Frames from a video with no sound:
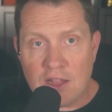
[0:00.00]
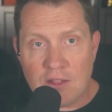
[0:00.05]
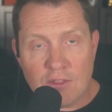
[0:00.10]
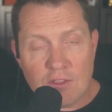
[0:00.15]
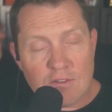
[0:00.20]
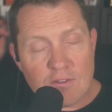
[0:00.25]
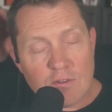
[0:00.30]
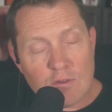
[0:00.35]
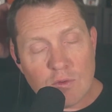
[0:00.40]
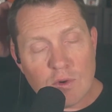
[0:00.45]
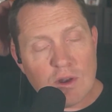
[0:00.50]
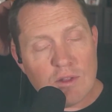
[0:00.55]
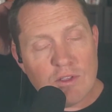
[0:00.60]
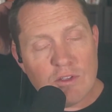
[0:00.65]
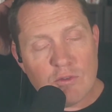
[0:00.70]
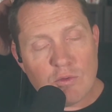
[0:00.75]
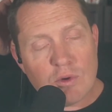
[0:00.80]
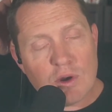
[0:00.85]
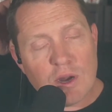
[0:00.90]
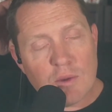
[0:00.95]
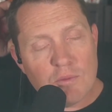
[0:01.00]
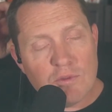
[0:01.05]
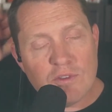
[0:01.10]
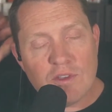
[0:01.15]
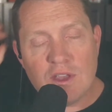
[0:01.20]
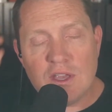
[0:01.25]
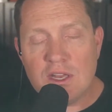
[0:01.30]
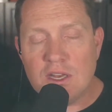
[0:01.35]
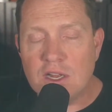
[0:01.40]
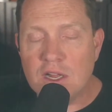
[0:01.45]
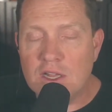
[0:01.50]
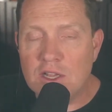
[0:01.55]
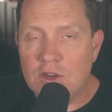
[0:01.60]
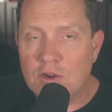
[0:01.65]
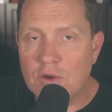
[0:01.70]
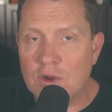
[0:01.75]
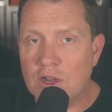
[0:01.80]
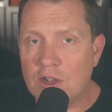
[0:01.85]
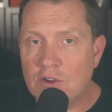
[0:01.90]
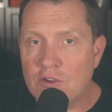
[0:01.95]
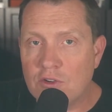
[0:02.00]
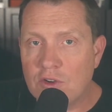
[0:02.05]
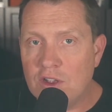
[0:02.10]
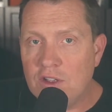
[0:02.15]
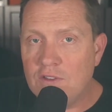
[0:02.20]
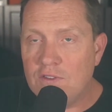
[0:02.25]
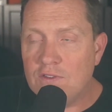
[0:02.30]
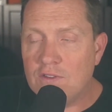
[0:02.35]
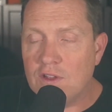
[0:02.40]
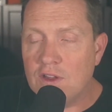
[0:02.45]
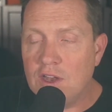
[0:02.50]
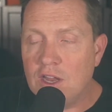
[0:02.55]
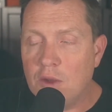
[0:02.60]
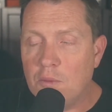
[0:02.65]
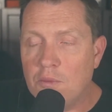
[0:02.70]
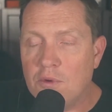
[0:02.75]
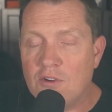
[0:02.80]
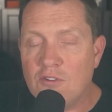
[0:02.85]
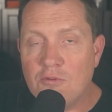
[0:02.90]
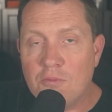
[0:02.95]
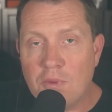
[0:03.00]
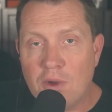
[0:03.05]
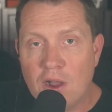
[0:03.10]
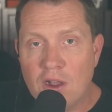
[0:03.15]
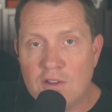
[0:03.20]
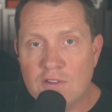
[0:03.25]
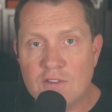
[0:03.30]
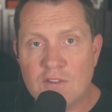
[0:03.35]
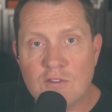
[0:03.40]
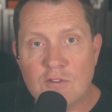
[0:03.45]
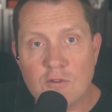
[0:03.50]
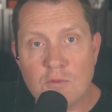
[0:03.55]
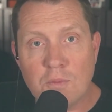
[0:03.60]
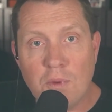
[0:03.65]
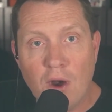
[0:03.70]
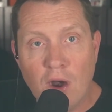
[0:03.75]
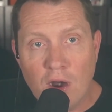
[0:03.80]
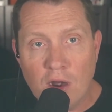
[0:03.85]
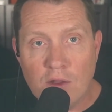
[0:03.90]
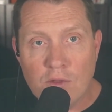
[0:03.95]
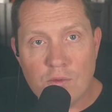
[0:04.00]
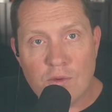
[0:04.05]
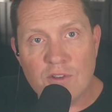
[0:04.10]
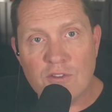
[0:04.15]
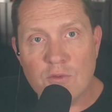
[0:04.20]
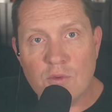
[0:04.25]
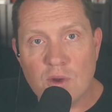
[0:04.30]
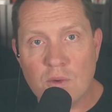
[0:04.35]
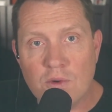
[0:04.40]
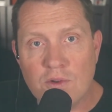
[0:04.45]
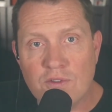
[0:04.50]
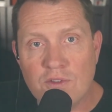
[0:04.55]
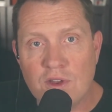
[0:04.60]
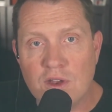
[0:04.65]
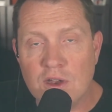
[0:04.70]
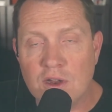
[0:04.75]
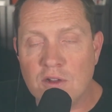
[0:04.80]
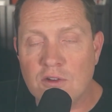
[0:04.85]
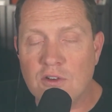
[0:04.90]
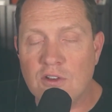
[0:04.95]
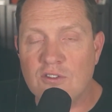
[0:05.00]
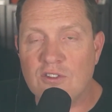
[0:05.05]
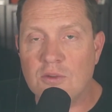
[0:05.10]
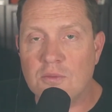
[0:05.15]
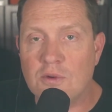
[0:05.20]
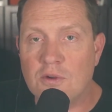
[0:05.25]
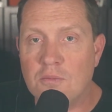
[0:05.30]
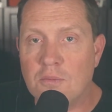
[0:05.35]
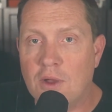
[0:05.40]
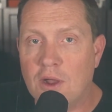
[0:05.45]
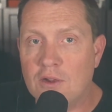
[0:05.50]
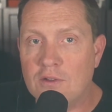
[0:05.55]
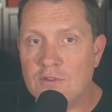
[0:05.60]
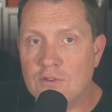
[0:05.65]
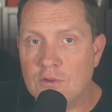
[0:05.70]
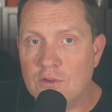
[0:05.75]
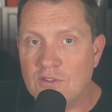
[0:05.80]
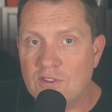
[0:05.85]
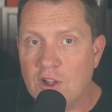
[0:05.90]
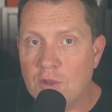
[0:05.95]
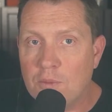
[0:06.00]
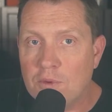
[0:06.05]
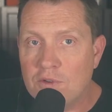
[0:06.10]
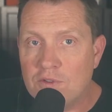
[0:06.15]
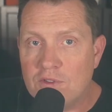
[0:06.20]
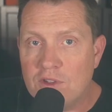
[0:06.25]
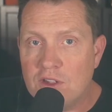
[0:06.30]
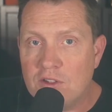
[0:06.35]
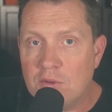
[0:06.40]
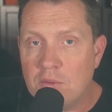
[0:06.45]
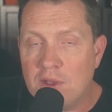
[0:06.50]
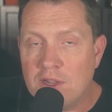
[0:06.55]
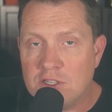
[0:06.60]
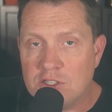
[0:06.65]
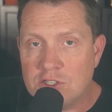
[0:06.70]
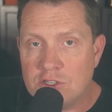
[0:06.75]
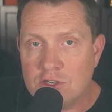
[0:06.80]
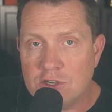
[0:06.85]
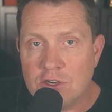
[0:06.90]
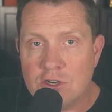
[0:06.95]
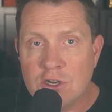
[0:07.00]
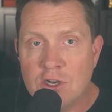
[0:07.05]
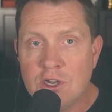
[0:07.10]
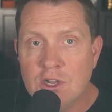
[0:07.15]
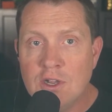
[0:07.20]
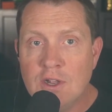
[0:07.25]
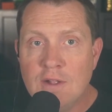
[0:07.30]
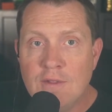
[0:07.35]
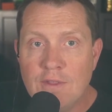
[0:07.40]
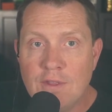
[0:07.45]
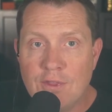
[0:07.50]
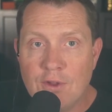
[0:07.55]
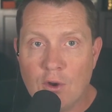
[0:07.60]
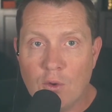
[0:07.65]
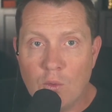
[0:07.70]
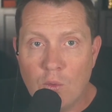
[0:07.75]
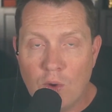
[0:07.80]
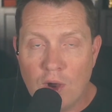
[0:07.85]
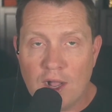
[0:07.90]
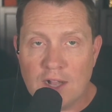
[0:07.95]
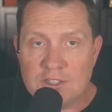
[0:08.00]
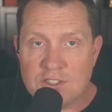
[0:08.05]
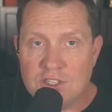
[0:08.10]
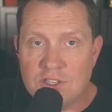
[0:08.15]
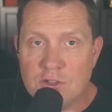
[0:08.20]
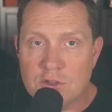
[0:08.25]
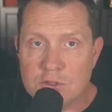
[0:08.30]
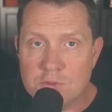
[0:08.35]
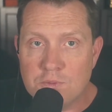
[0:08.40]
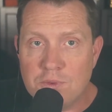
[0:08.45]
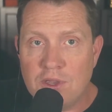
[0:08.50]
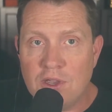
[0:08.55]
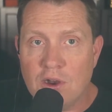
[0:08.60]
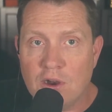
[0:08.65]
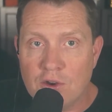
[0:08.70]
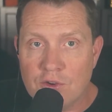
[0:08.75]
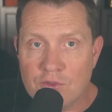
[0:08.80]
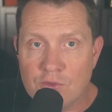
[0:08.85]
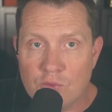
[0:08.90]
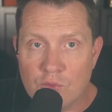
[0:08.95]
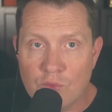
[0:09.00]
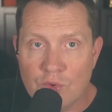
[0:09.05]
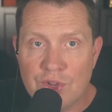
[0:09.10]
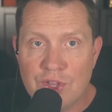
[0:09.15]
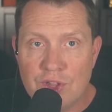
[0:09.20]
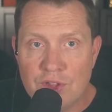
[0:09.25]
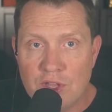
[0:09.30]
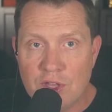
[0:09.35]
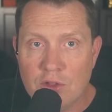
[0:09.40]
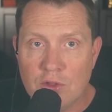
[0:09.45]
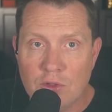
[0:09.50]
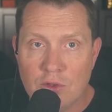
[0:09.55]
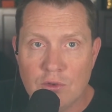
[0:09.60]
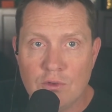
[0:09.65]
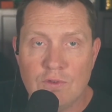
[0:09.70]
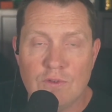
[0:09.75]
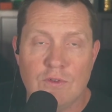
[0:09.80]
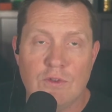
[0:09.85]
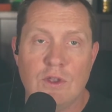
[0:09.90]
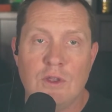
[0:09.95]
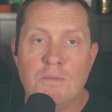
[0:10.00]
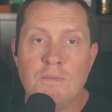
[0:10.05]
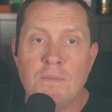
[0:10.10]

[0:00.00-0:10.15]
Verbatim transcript: this is one of these where I'm seeing, you know, an increased number of bugs. And this is part of the reason why we're seeing an increased number of bugs. So developers need to make sure that they're watching those PRs really closely.